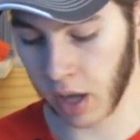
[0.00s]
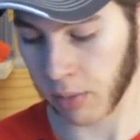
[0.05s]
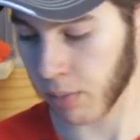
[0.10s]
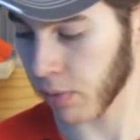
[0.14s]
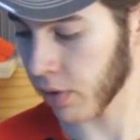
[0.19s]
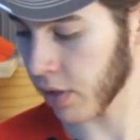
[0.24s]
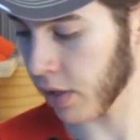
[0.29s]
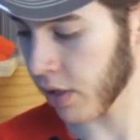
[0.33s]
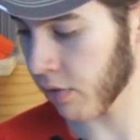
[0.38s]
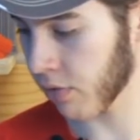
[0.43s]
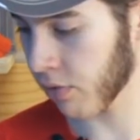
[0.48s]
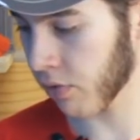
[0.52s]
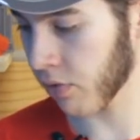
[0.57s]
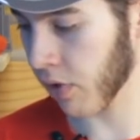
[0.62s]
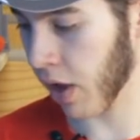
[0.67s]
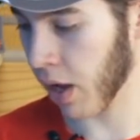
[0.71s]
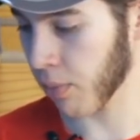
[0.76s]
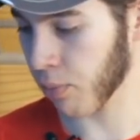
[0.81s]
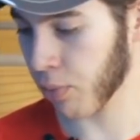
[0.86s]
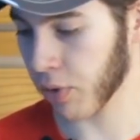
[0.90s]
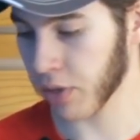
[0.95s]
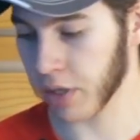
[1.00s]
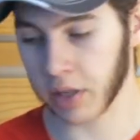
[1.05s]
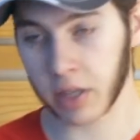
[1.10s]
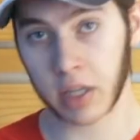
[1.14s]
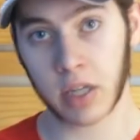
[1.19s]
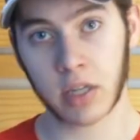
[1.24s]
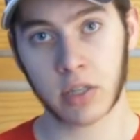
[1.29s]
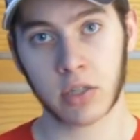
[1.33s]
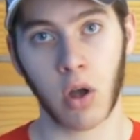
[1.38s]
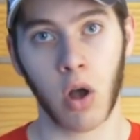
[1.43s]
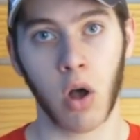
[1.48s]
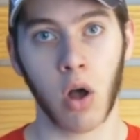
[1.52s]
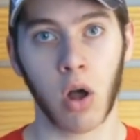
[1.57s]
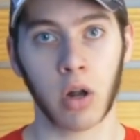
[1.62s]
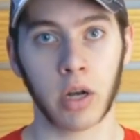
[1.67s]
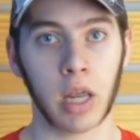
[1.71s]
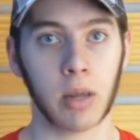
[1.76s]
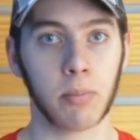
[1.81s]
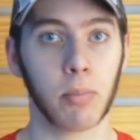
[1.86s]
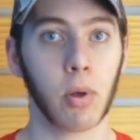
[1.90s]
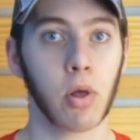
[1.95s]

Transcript: I believe I printed these on a